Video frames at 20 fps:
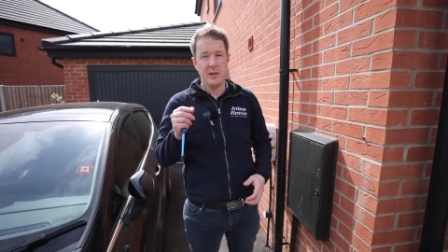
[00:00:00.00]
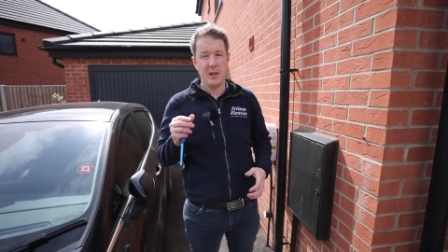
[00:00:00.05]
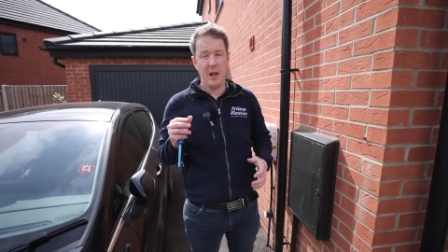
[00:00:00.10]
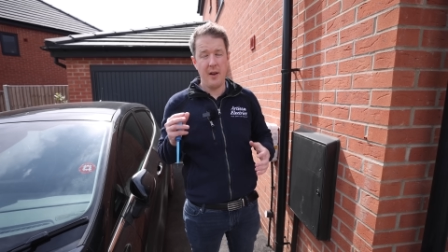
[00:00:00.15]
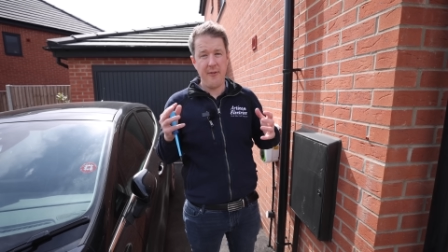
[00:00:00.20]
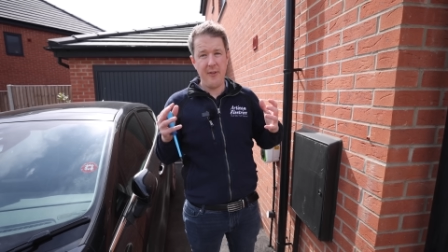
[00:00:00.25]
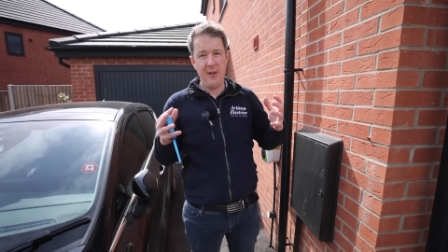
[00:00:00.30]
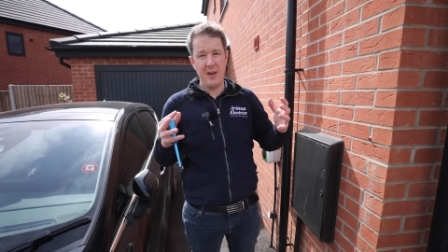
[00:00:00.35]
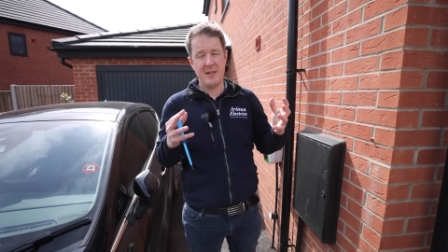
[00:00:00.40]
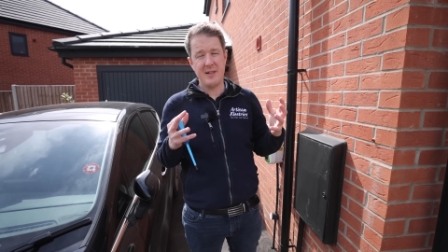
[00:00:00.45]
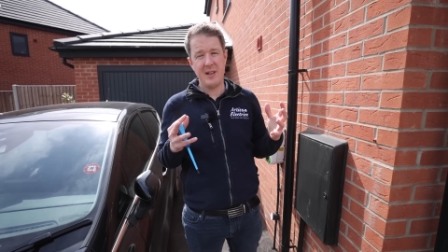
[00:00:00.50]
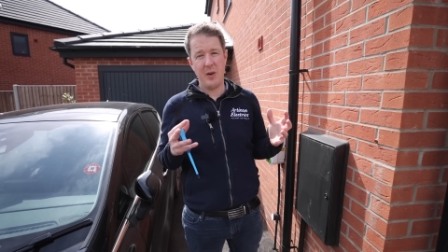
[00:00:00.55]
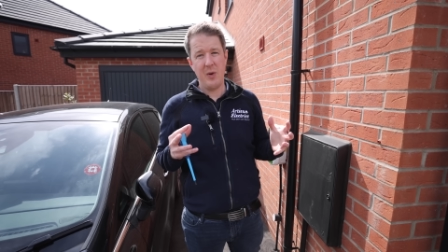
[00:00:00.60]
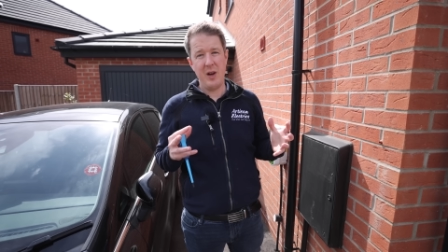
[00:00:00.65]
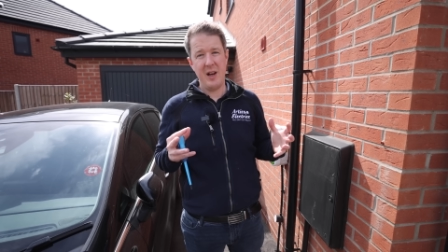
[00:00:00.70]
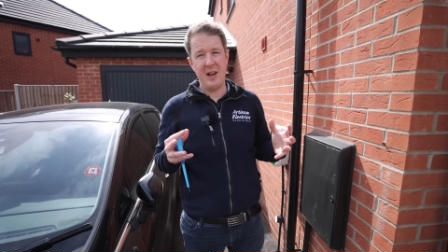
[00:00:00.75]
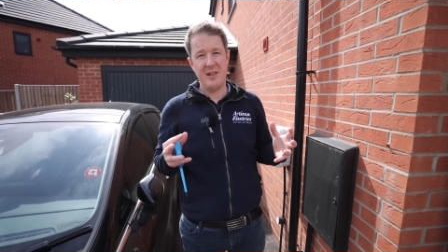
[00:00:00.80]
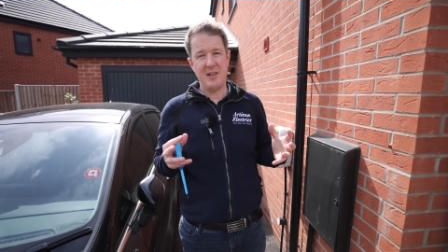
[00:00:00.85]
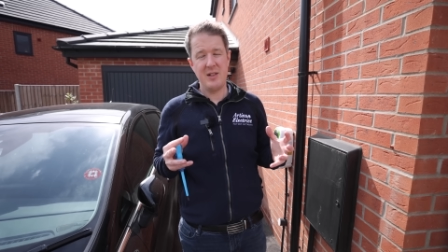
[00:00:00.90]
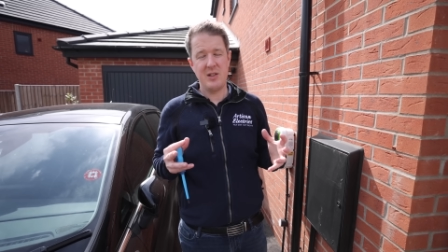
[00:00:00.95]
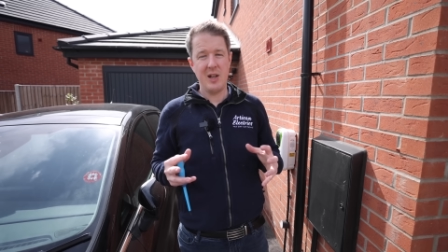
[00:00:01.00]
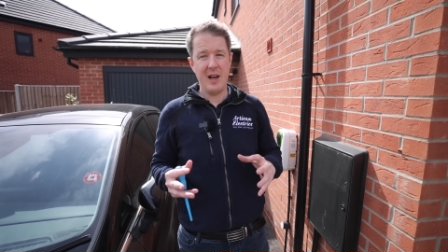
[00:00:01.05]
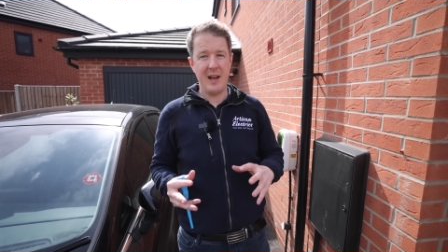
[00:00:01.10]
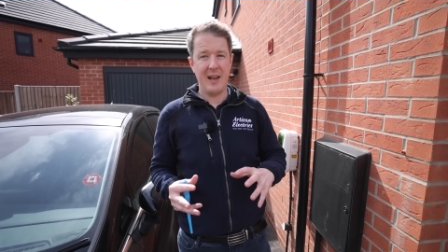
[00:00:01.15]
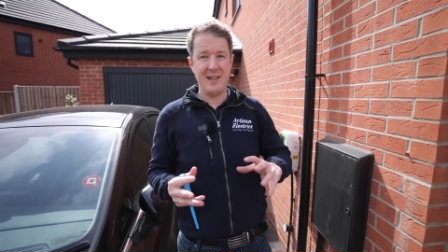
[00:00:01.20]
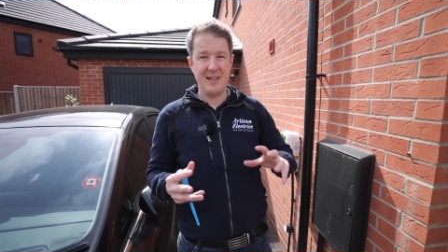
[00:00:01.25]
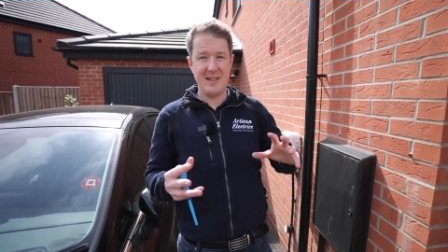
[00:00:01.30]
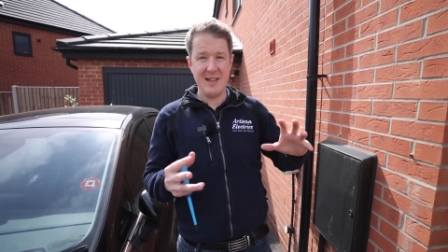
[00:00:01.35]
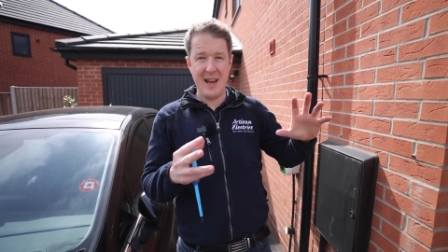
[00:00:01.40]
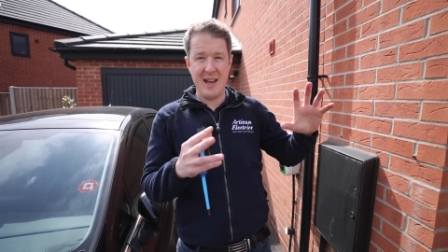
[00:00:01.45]
So the first thing we need to
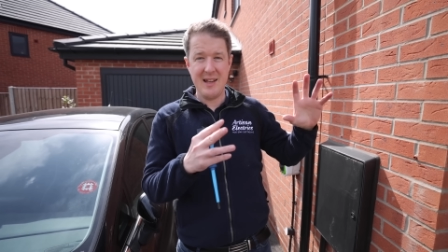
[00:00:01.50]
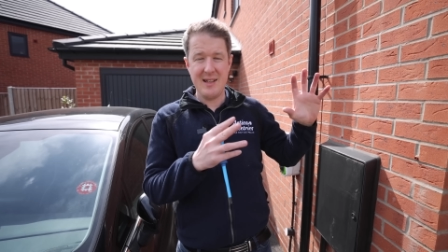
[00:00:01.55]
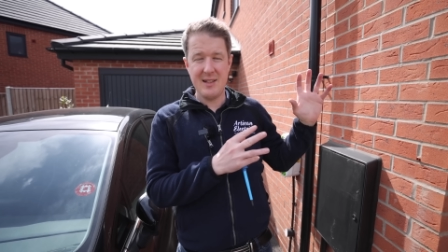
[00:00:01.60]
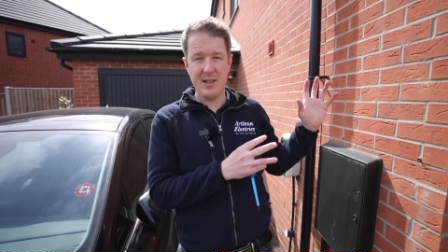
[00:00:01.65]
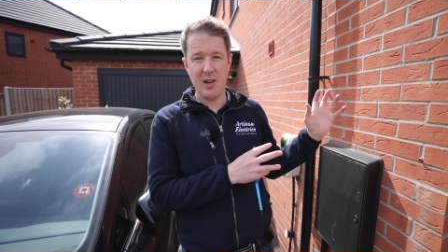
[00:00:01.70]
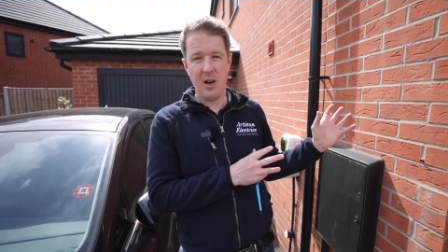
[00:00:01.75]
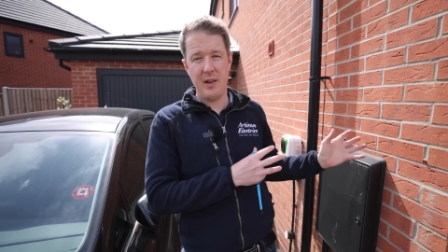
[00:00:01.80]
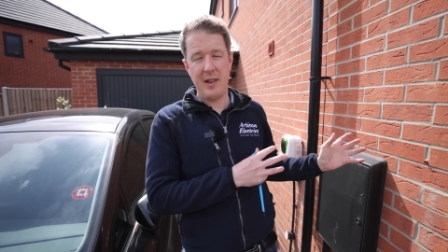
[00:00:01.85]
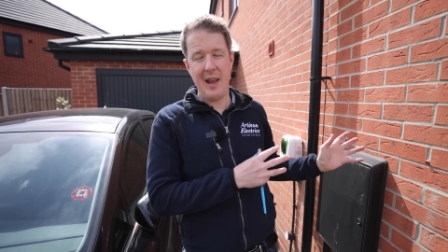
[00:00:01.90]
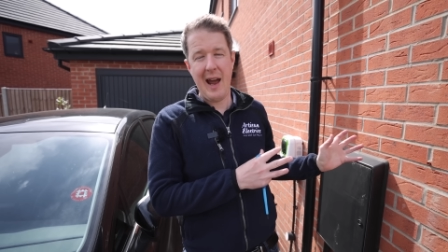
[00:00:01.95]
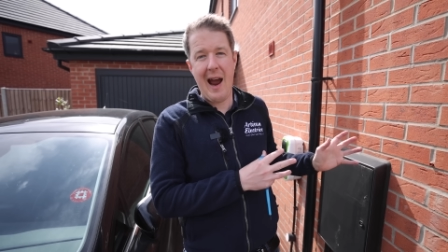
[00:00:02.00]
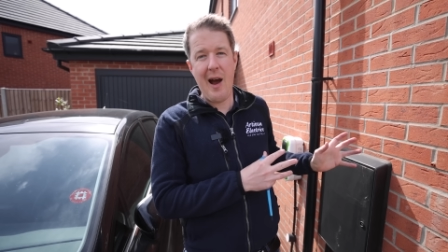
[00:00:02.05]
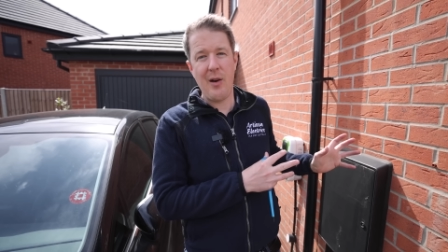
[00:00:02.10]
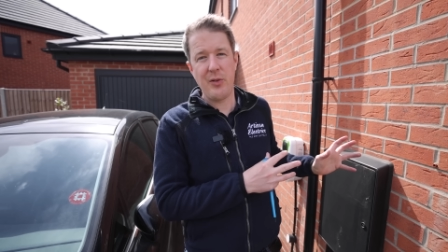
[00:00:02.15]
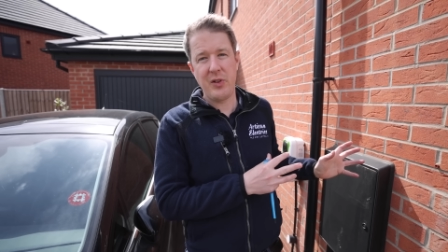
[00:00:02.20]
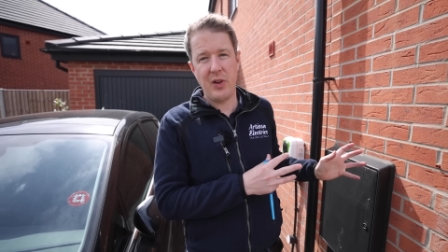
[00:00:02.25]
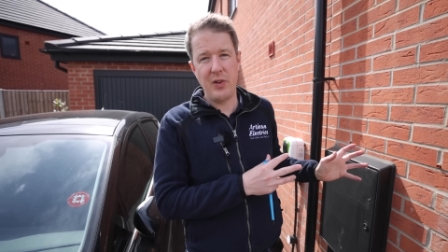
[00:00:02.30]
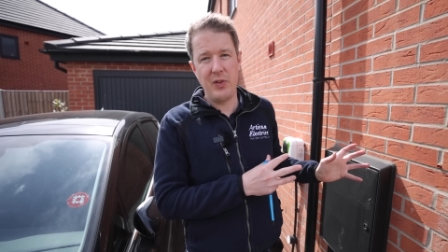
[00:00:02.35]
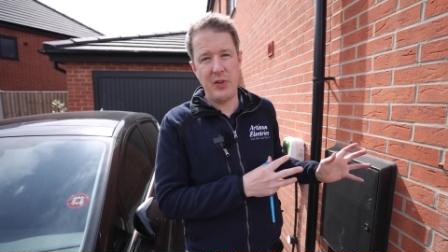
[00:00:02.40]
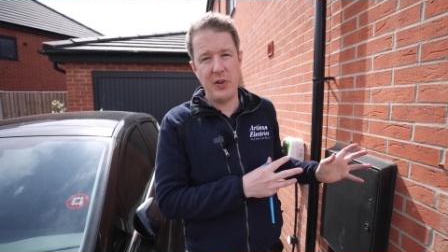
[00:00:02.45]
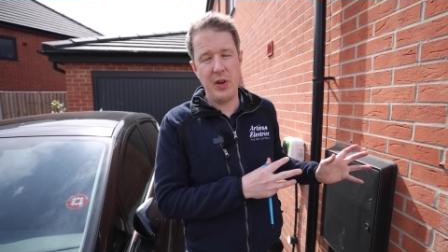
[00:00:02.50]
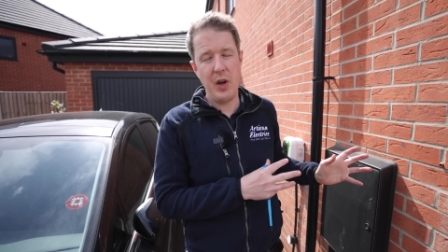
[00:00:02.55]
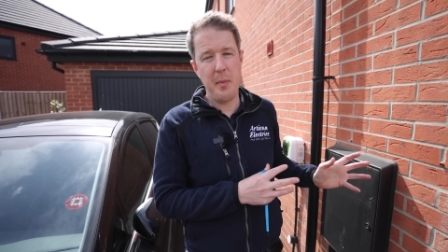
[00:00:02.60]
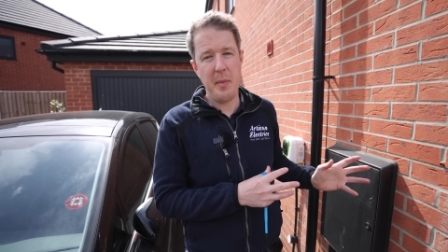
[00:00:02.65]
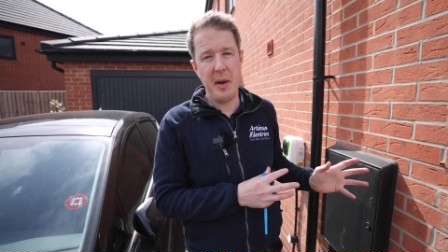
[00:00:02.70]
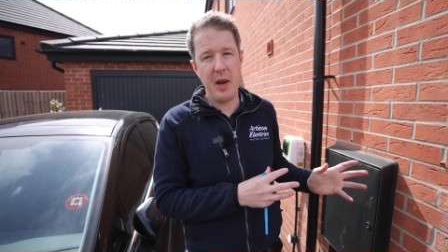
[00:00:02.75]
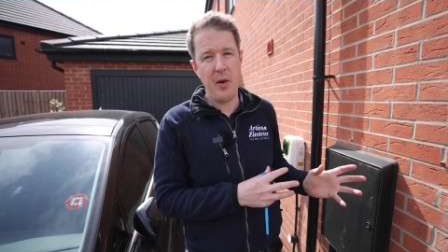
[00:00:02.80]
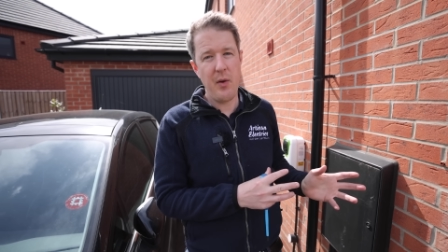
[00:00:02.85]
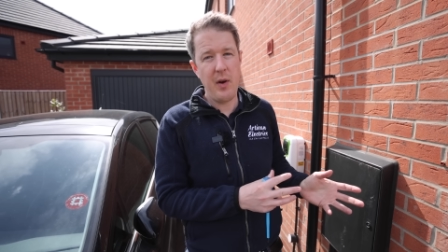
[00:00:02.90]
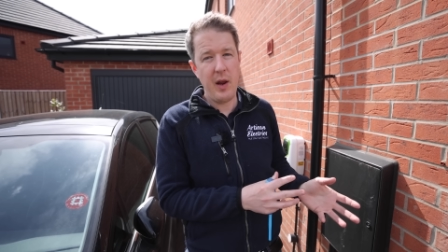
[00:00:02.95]
check is inside the house
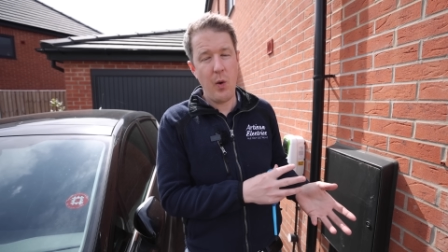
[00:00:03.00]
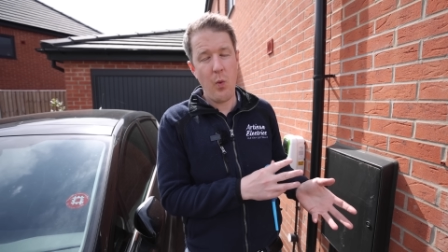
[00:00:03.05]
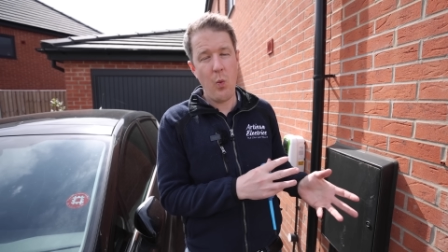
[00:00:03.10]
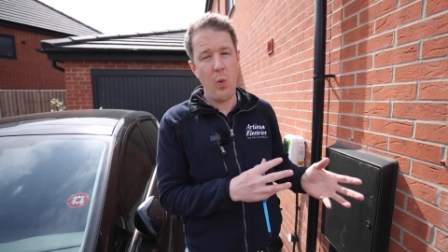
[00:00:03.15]
consumer unit,